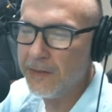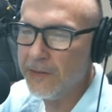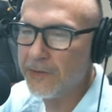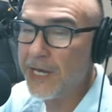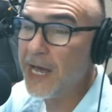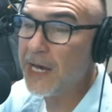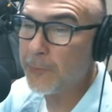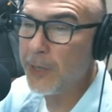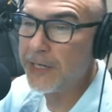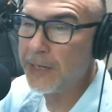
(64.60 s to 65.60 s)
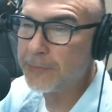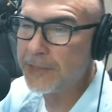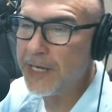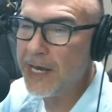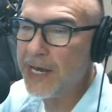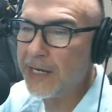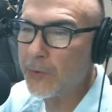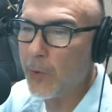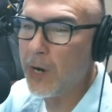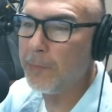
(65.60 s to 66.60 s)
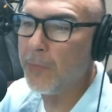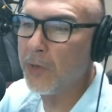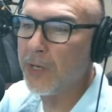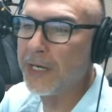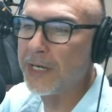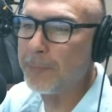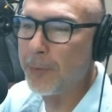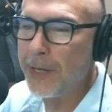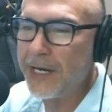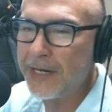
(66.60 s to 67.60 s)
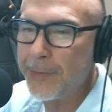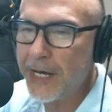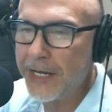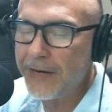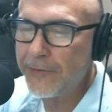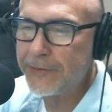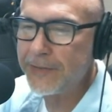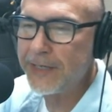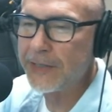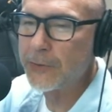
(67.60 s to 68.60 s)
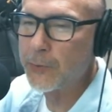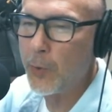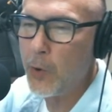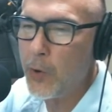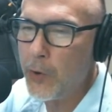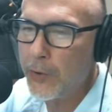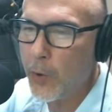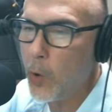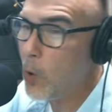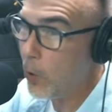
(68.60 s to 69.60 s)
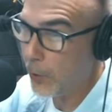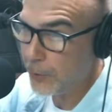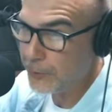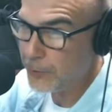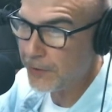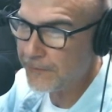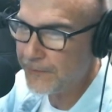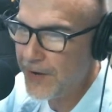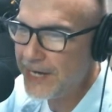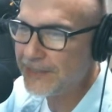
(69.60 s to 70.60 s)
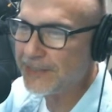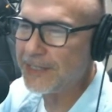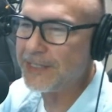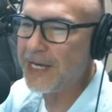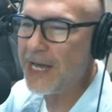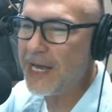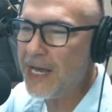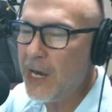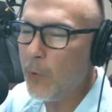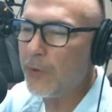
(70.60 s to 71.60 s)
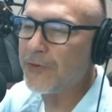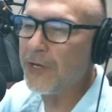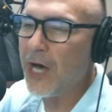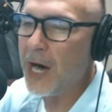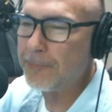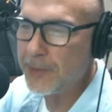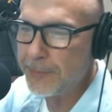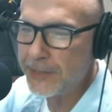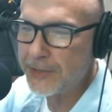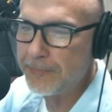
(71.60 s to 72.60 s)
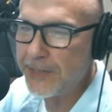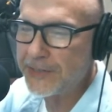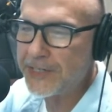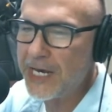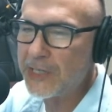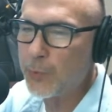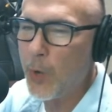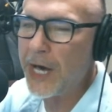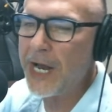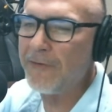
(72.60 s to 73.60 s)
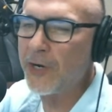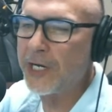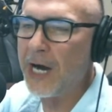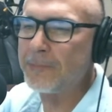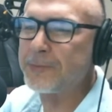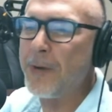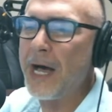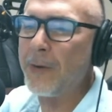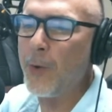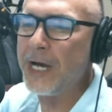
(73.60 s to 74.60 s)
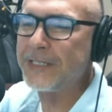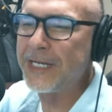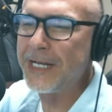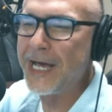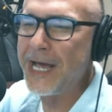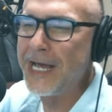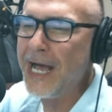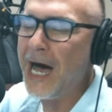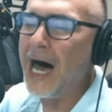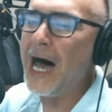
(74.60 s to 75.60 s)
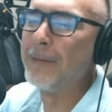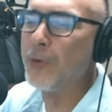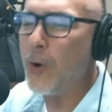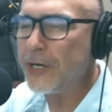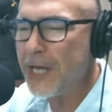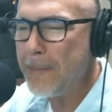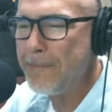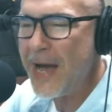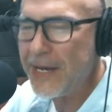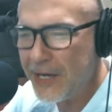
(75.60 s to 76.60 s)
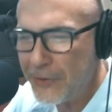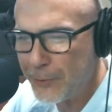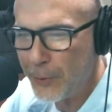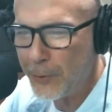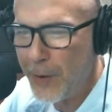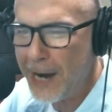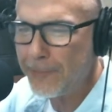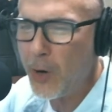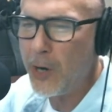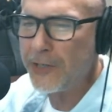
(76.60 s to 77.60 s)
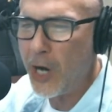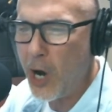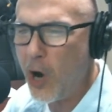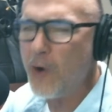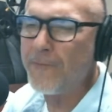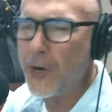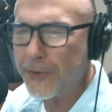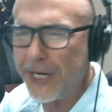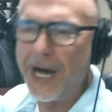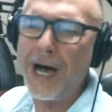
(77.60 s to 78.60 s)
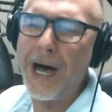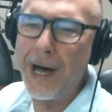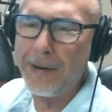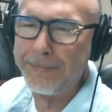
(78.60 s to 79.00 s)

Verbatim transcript: can wake up today and grumble and complain about everything that's wrong, or you can face today with an optimism that says, whatever comes my way today, I'm going to make it through. I'm going to overcome.